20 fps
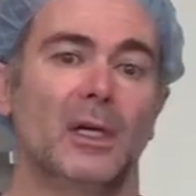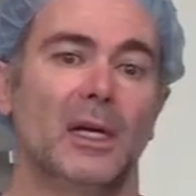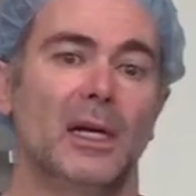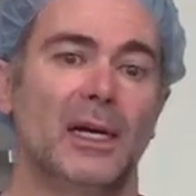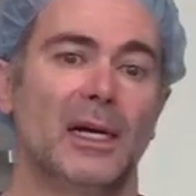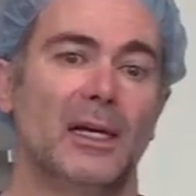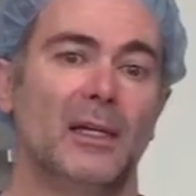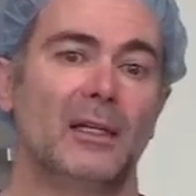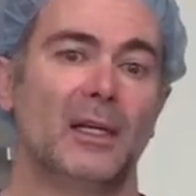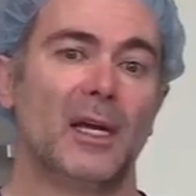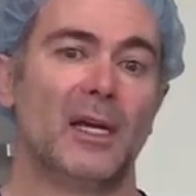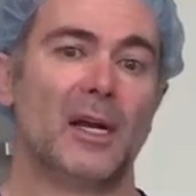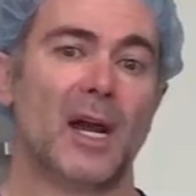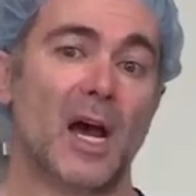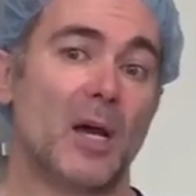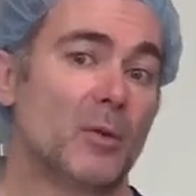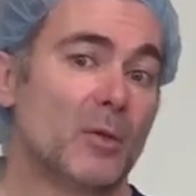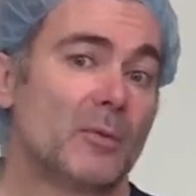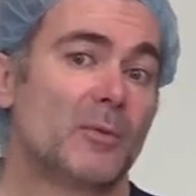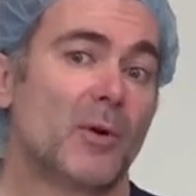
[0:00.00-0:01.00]
And
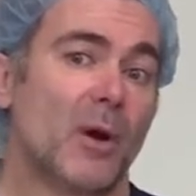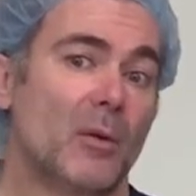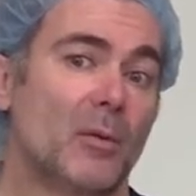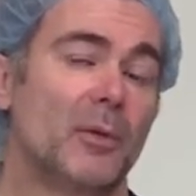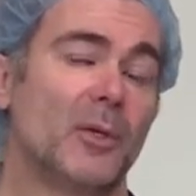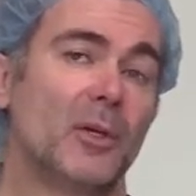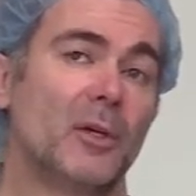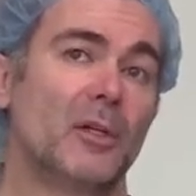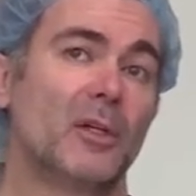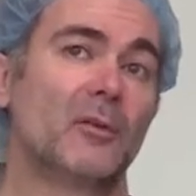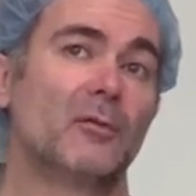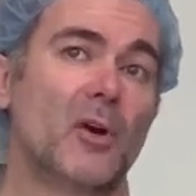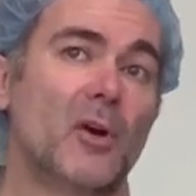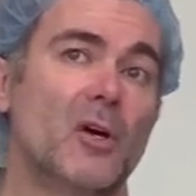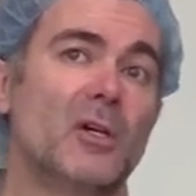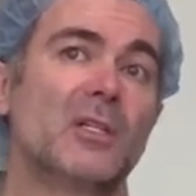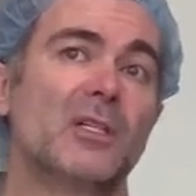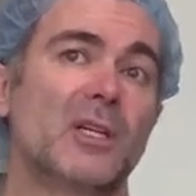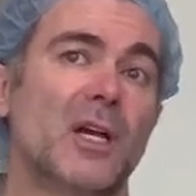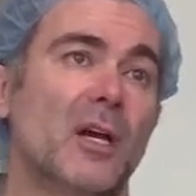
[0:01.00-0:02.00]
I was probably on the
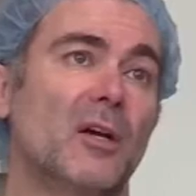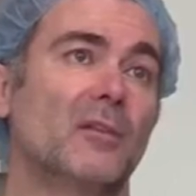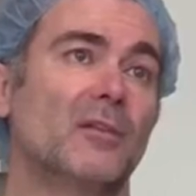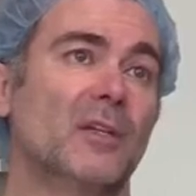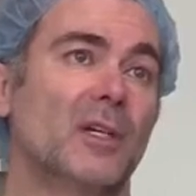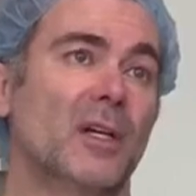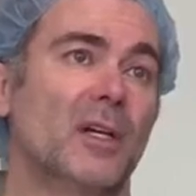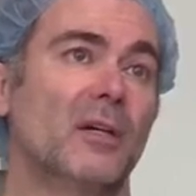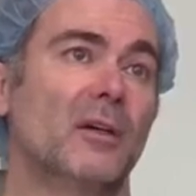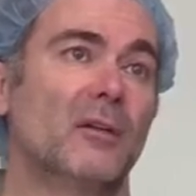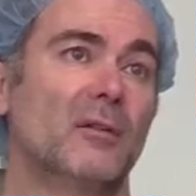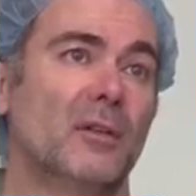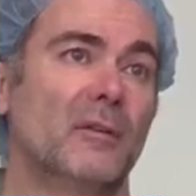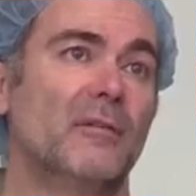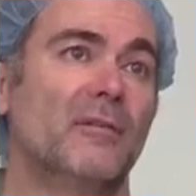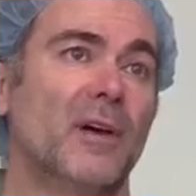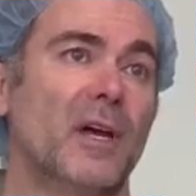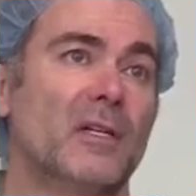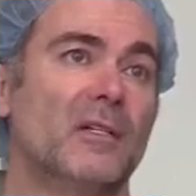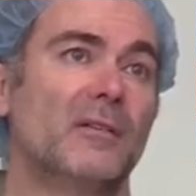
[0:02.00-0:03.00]
wrong side of the
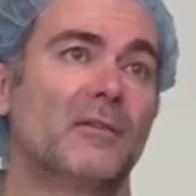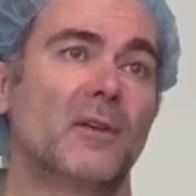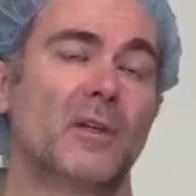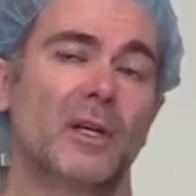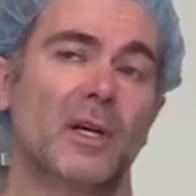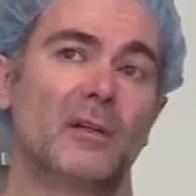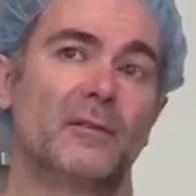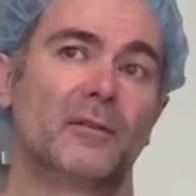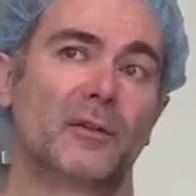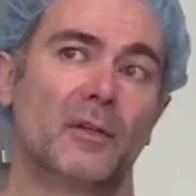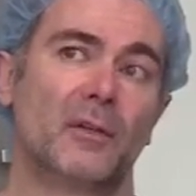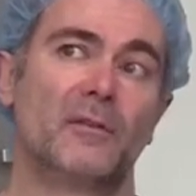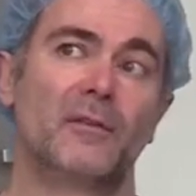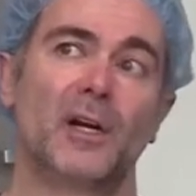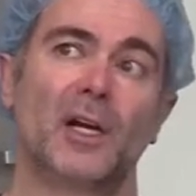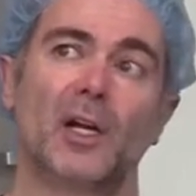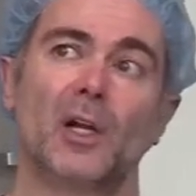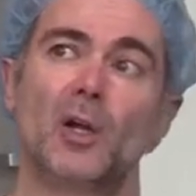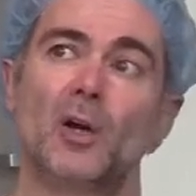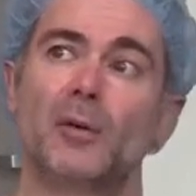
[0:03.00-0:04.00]
fence for that for a
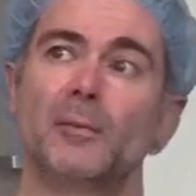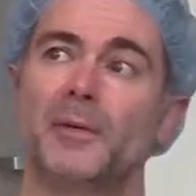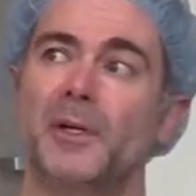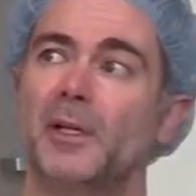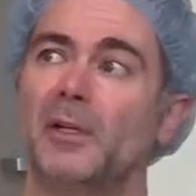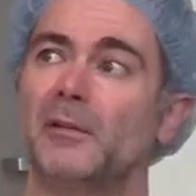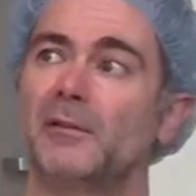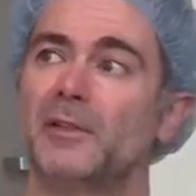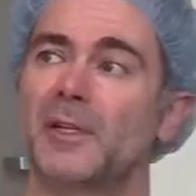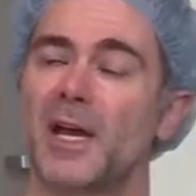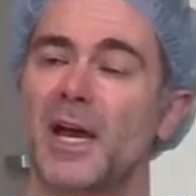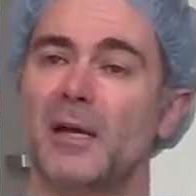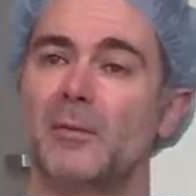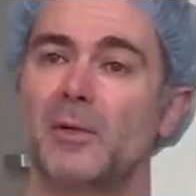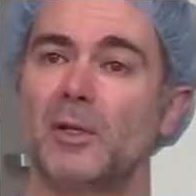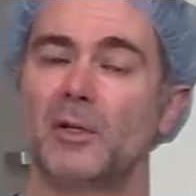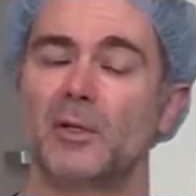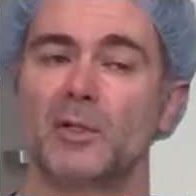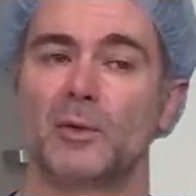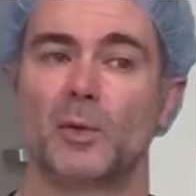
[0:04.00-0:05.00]
very long period of time,
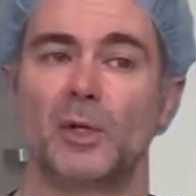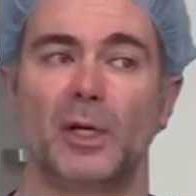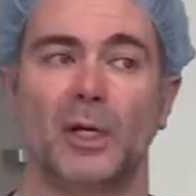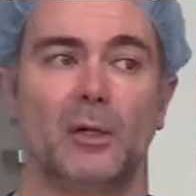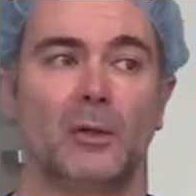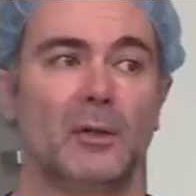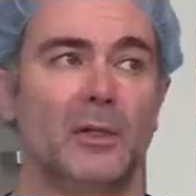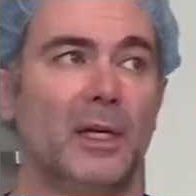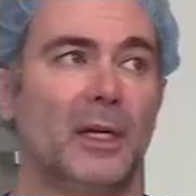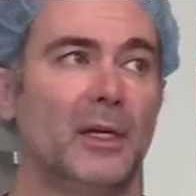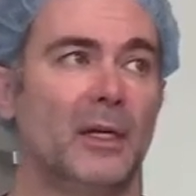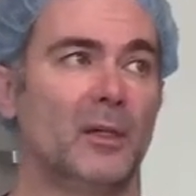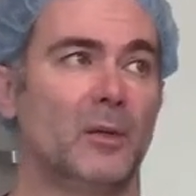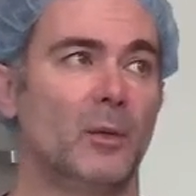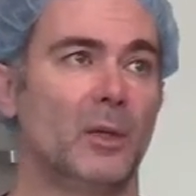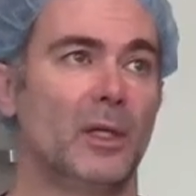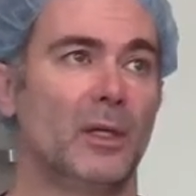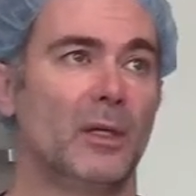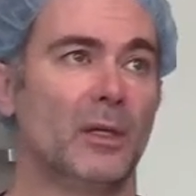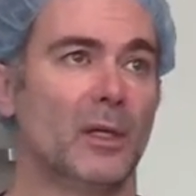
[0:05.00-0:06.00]
because we're inundated
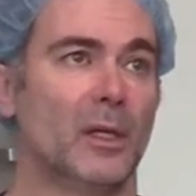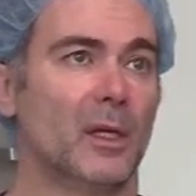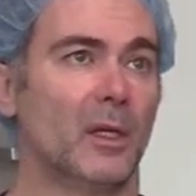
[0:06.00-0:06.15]
with